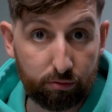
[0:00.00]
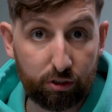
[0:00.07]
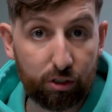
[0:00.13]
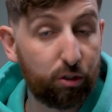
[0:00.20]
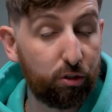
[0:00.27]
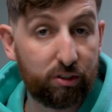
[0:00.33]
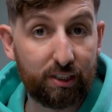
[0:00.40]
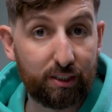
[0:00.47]
to
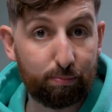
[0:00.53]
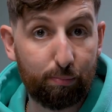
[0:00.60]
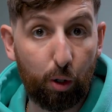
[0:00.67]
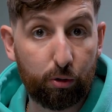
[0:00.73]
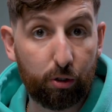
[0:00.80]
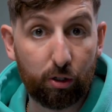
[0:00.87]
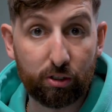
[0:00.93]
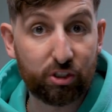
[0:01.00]
use these
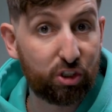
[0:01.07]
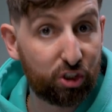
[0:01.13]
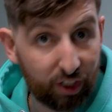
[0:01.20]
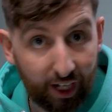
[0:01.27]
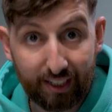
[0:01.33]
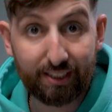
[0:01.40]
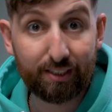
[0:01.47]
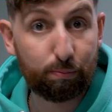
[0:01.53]
MOGRTs,
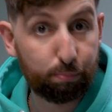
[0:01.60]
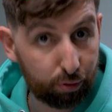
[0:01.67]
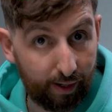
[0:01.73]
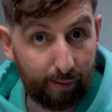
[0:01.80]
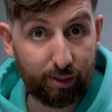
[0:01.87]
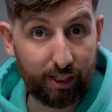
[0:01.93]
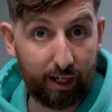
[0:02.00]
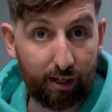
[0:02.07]
just
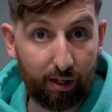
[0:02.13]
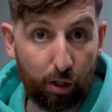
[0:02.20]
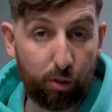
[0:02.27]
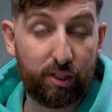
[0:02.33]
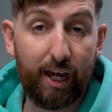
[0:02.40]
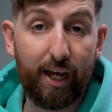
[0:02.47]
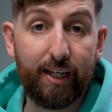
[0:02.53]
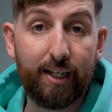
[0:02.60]
Premiere,
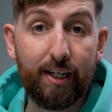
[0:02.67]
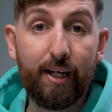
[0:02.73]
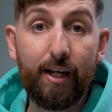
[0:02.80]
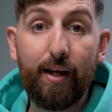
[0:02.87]
okay?